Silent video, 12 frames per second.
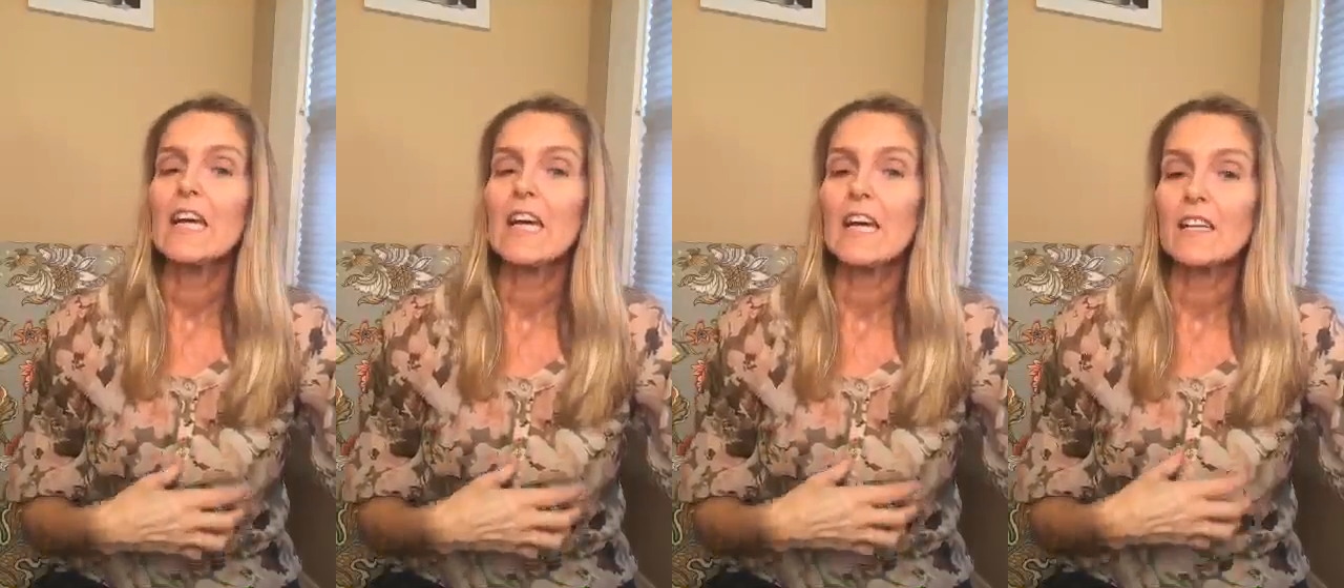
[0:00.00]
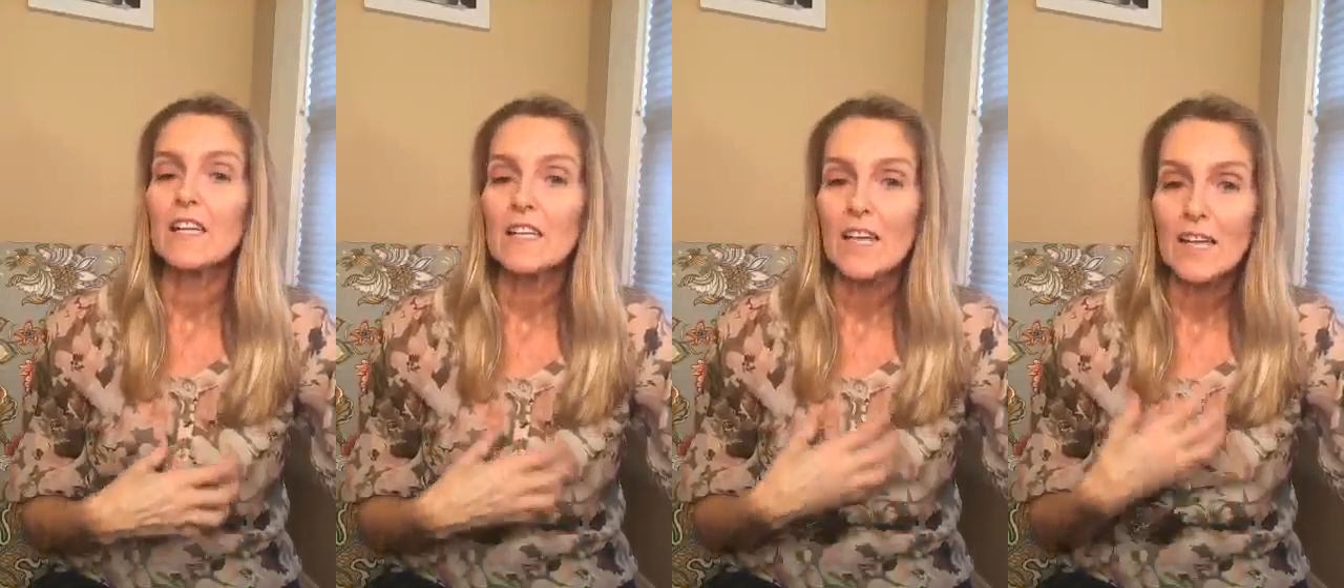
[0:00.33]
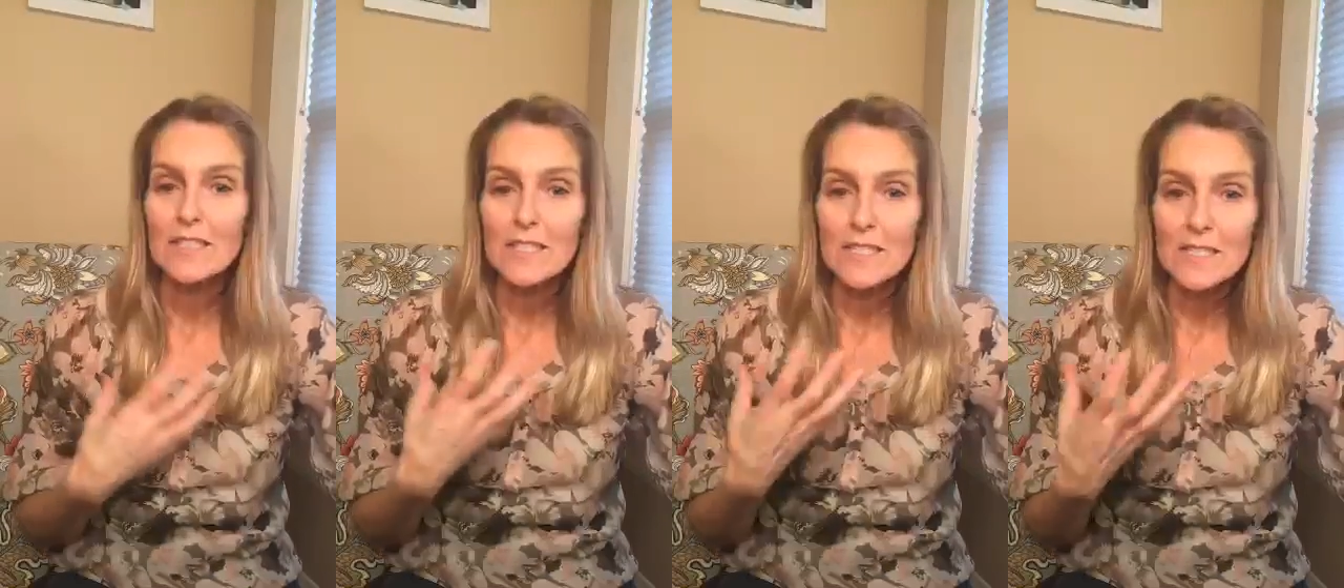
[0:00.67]
and
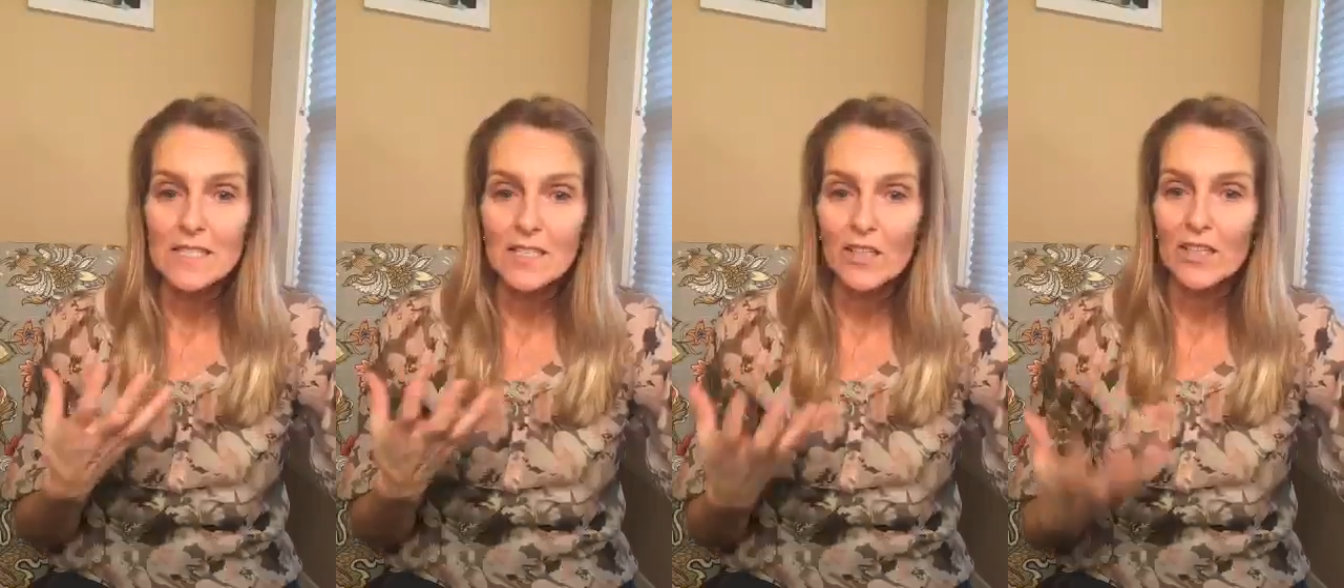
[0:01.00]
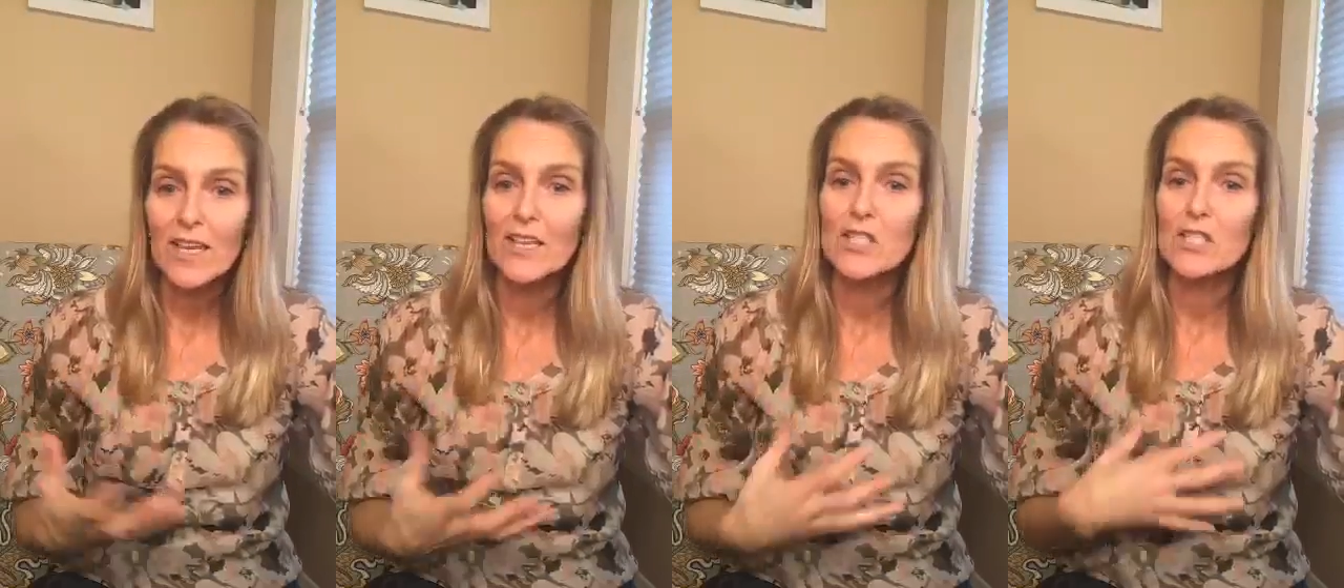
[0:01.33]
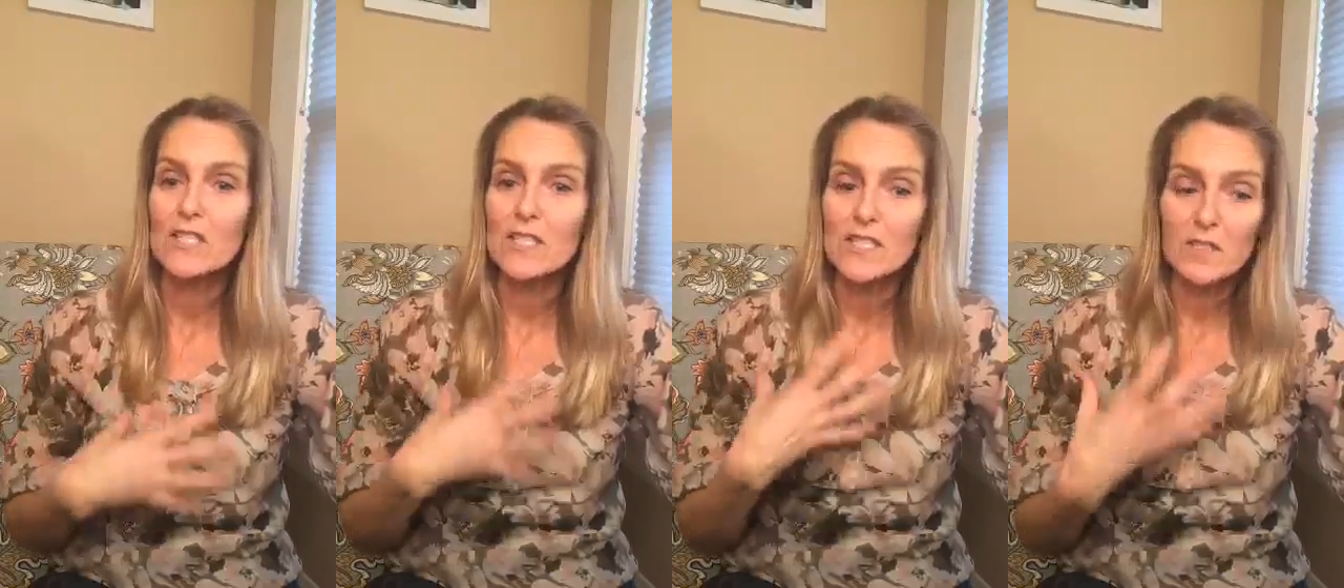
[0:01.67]
connection
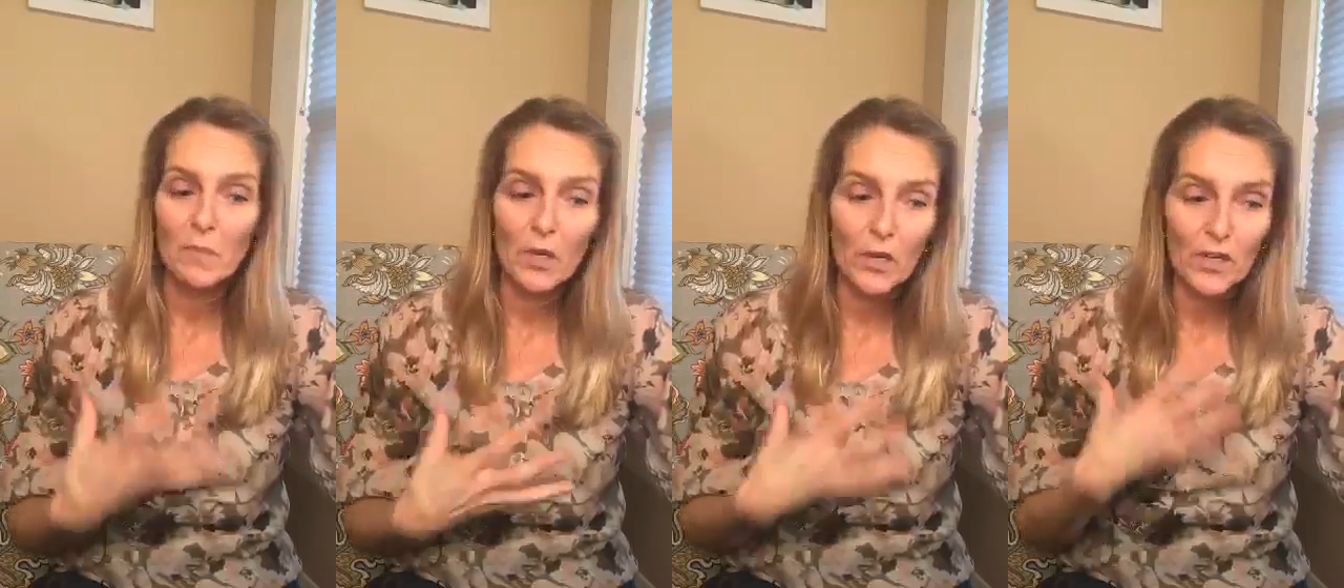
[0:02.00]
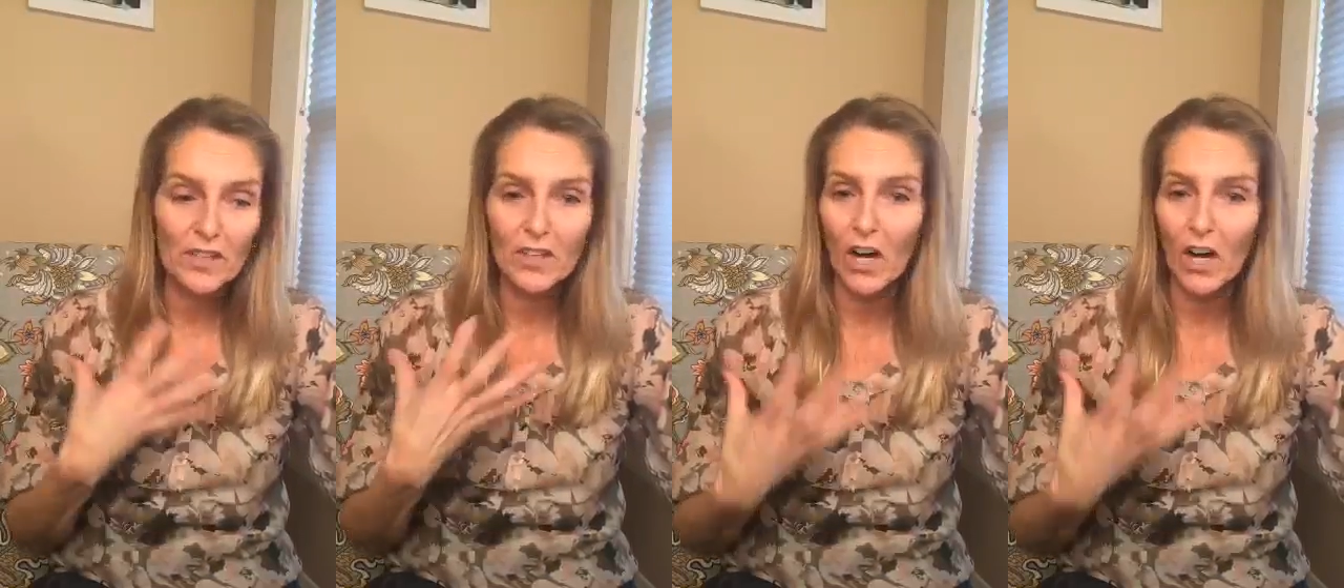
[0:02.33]
to spirit,